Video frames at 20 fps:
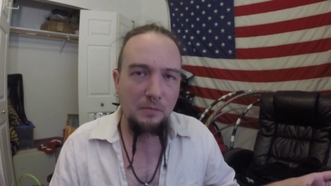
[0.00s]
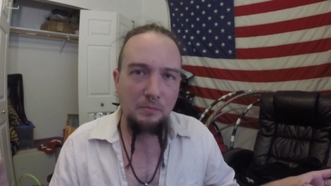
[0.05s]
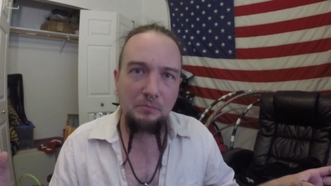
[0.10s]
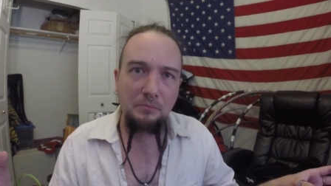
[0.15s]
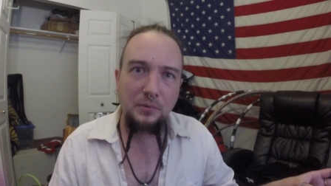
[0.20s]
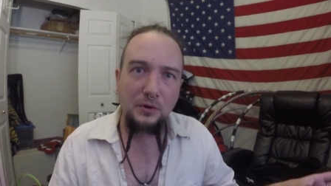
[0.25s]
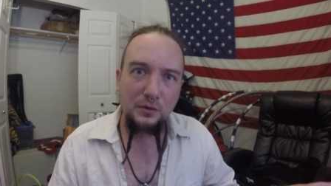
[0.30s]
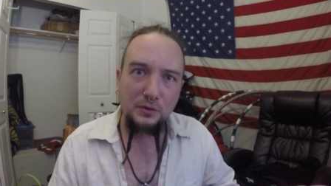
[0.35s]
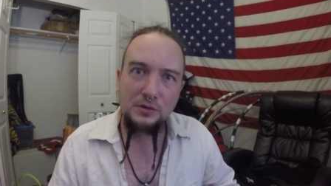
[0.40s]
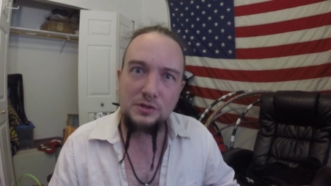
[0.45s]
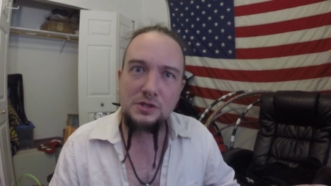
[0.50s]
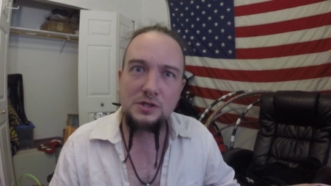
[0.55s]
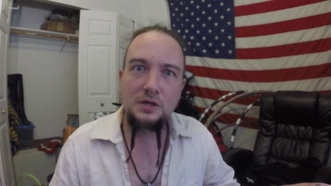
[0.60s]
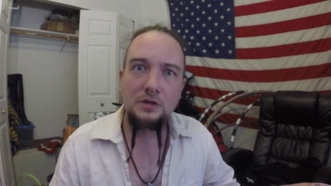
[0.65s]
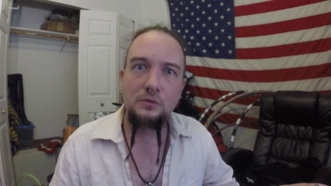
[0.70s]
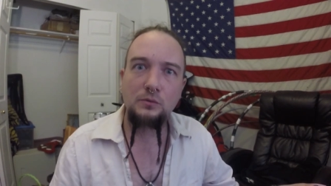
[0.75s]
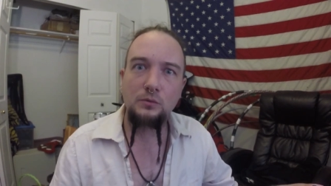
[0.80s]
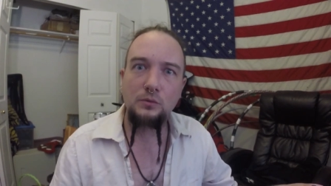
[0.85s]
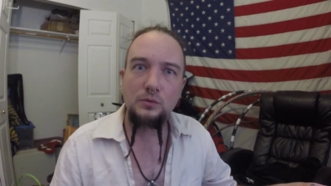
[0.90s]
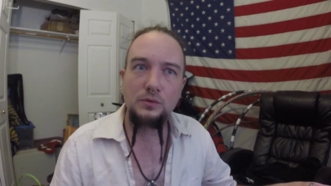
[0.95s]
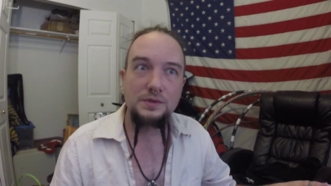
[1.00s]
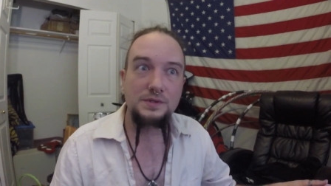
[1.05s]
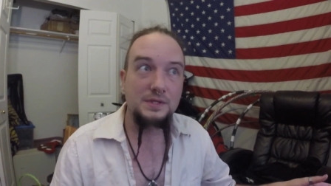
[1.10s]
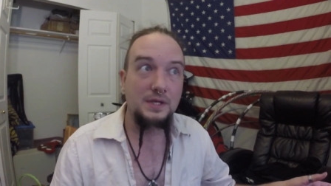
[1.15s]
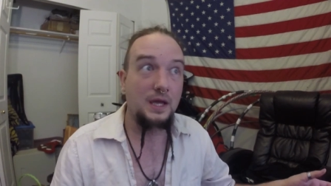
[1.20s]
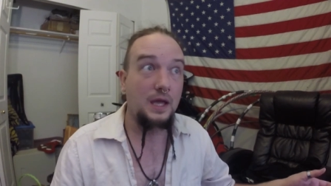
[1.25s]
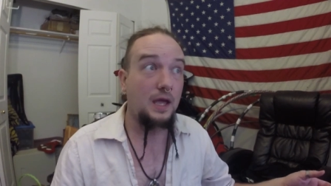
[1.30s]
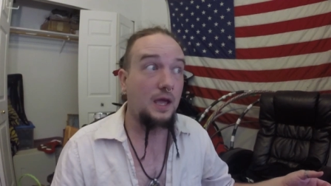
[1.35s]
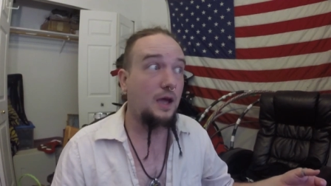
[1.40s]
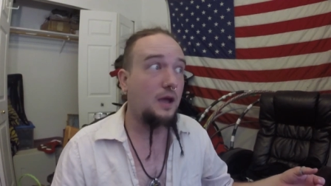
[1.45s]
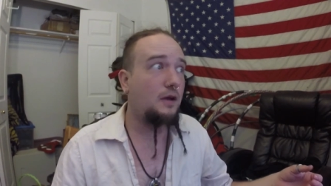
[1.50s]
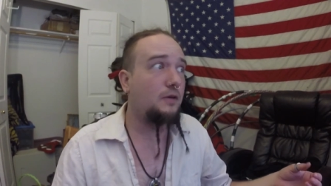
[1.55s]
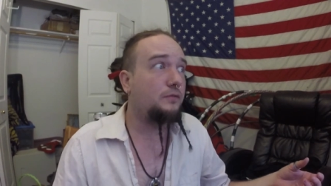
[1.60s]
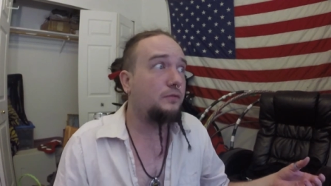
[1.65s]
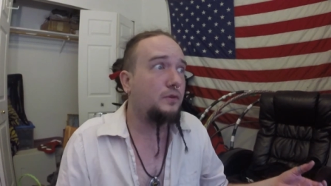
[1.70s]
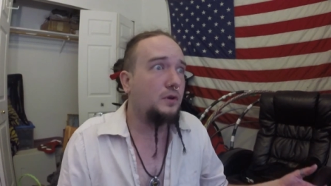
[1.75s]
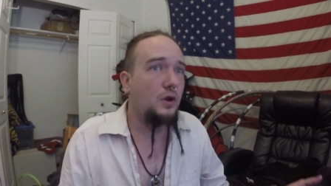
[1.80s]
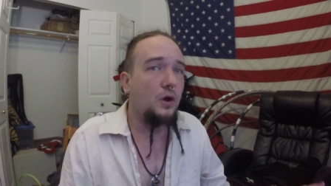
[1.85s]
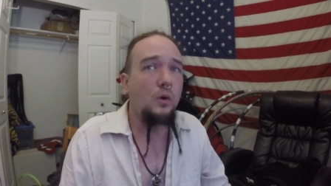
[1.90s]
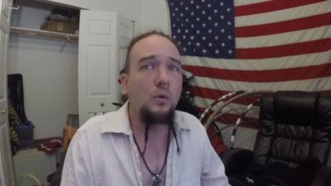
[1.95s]
bullshit rules that
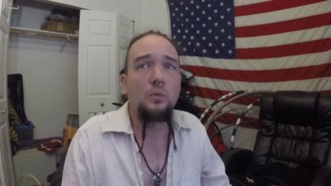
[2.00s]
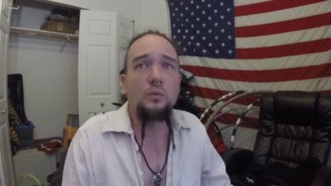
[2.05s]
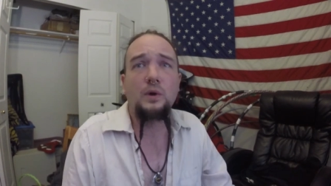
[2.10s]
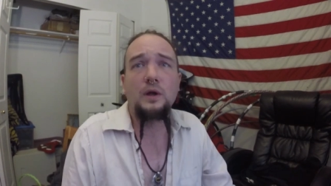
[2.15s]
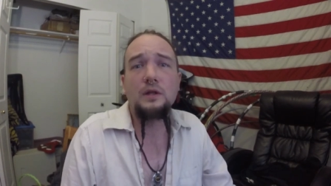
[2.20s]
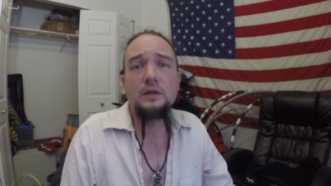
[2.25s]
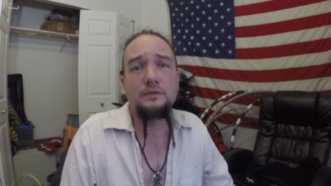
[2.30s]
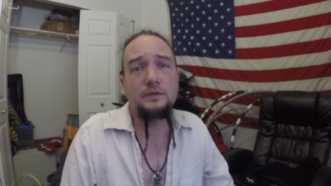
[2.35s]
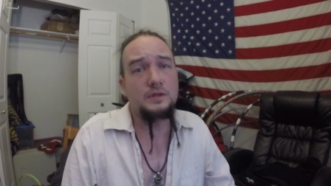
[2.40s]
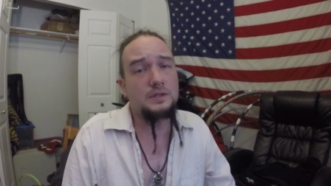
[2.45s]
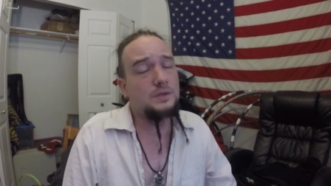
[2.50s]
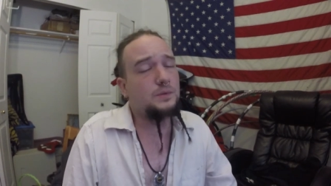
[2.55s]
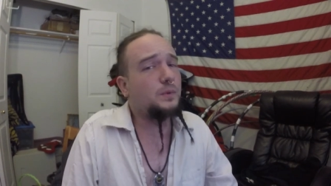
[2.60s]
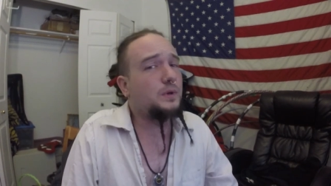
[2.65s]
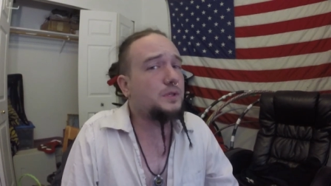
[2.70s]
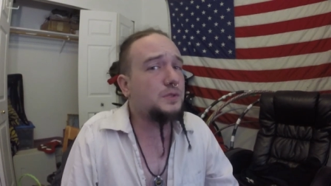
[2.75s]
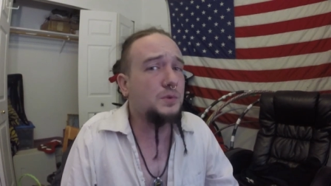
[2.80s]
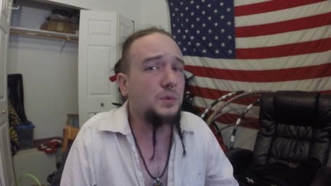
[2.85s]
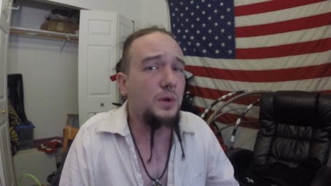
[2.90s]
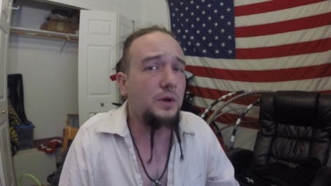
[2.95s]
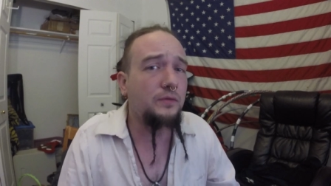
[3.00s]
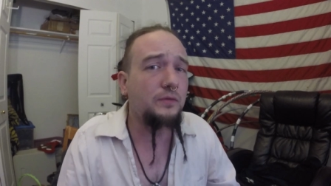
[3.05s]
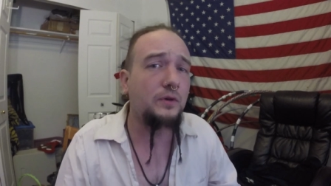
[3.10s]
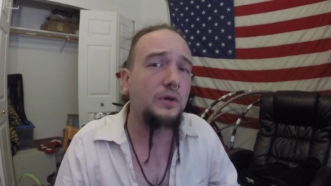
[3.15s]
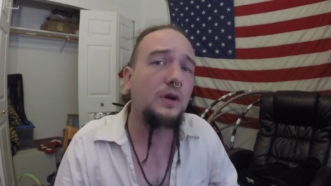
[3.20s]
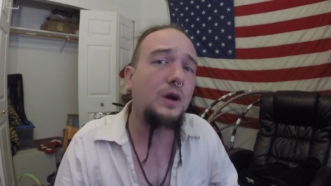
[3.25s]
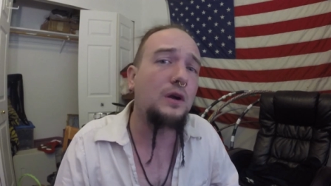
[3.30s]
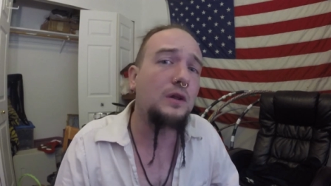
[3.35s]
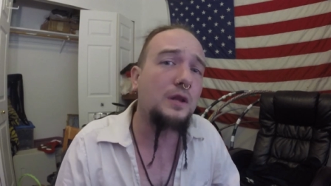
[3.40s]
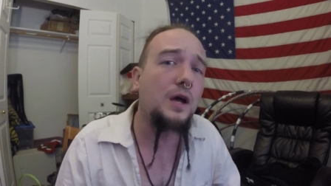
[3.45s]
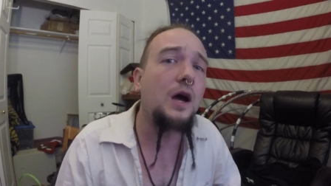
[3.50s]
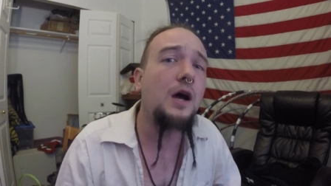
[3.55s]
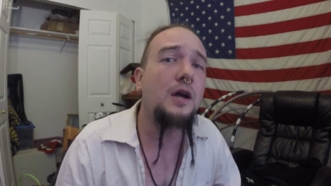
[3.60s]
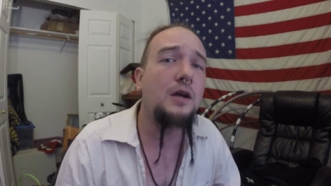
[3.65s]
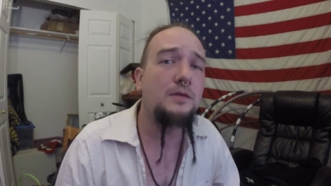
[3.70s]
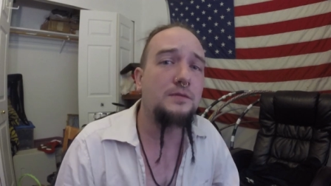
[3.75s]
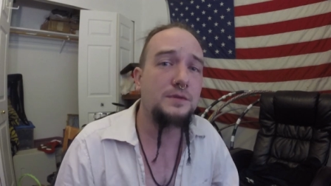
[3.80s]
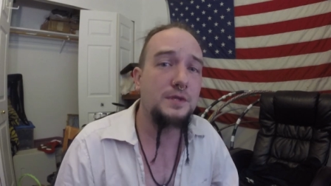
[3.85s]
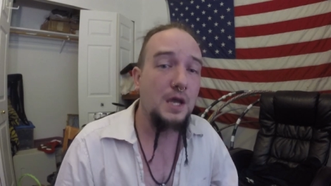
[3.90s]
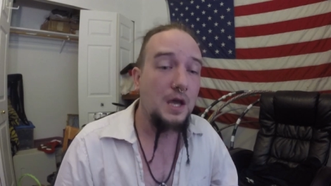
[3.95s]
have no relevance whatsoever in our
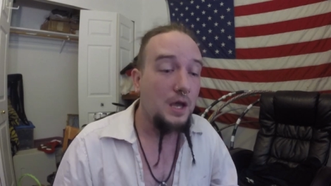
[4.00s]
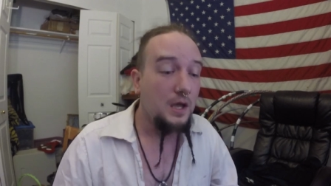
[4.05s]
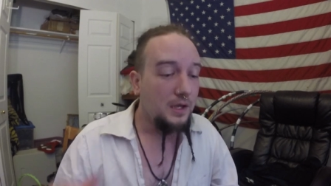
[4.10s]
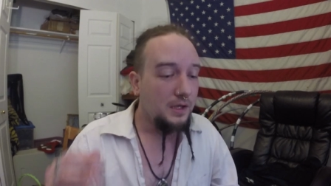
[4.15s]
lives.